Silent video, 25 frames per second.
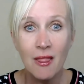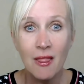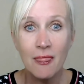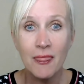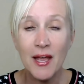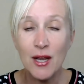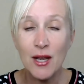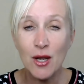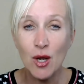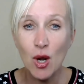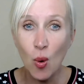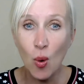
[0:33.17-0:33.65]

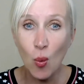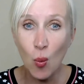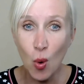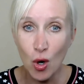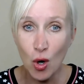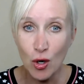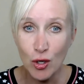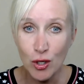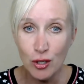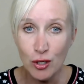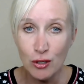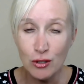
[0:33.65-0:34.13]
they know
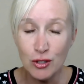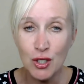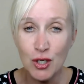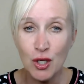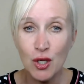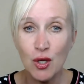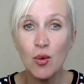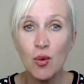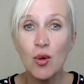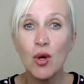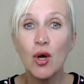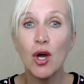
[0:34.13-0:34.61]
what you
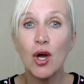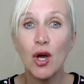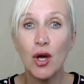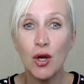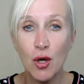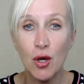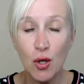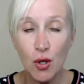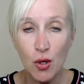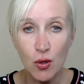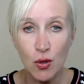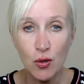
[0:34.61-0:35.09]
do
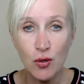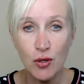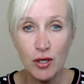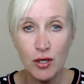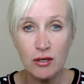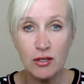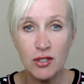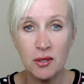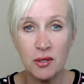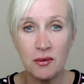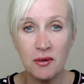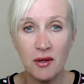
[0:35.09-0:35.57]
and who
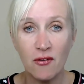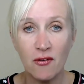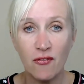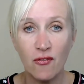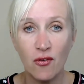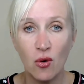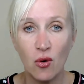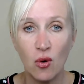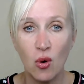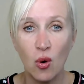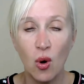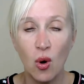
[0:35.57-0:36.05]
you do it
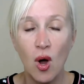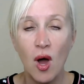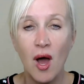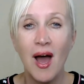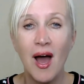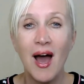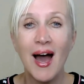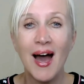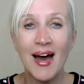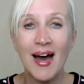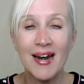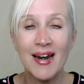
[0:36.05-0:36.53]
for
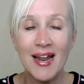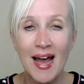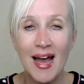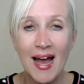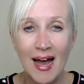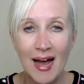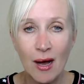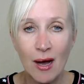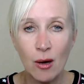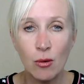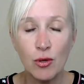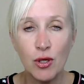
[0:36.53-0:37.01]
and
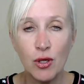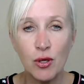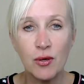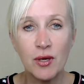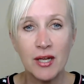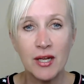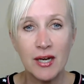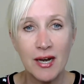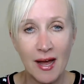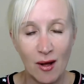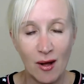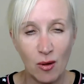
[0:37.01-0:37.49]
how you
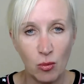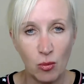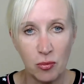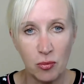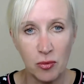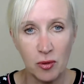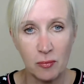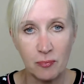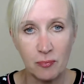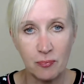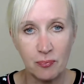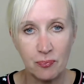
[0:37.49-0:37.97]
can help
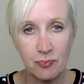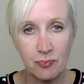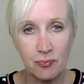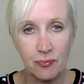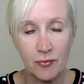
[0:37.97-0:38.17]
them.